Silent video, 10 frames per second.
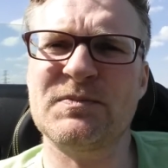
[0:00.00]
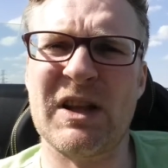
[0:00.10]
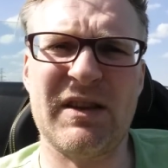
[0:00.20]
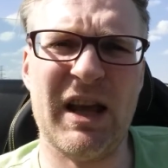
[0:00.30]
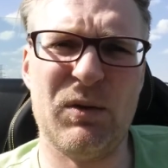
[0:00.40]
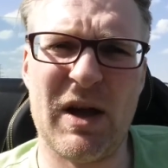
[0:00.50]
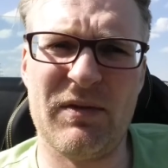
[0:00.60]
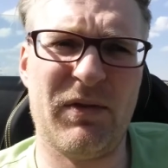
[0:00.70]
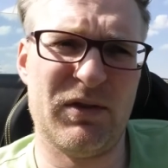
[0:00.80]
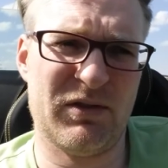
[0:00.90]
I think we
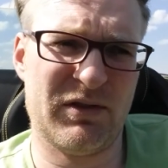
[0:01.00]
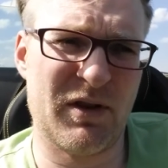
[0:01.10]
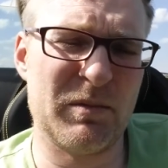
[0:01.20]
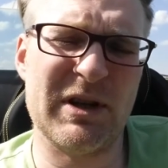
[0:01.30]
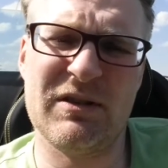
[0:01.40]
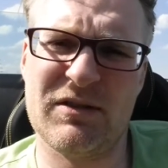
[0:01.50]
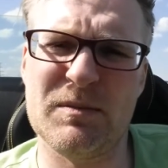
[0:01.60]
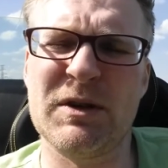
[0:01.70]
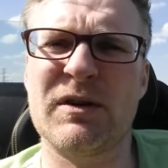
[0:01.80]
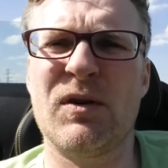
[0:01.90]
have something
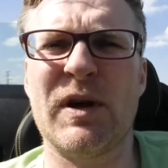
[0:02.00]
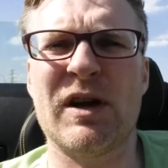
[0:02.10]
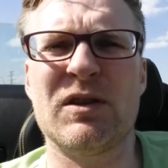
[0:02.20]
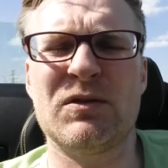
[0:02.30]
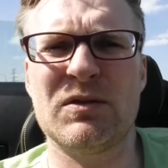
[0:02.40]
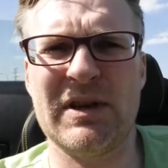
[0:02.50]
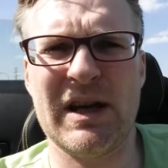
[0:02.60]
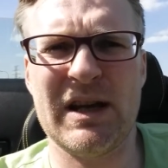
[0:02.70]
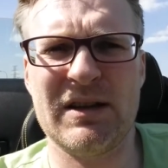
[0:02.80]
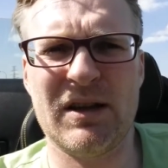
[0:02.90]
similar going on
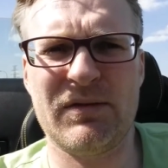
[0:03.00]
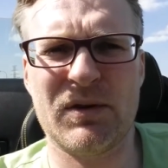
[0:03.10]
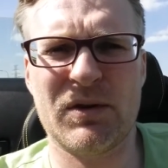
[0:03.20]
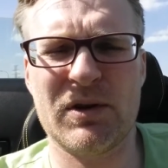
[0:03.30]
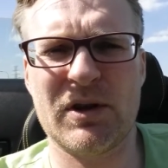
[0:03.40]
today for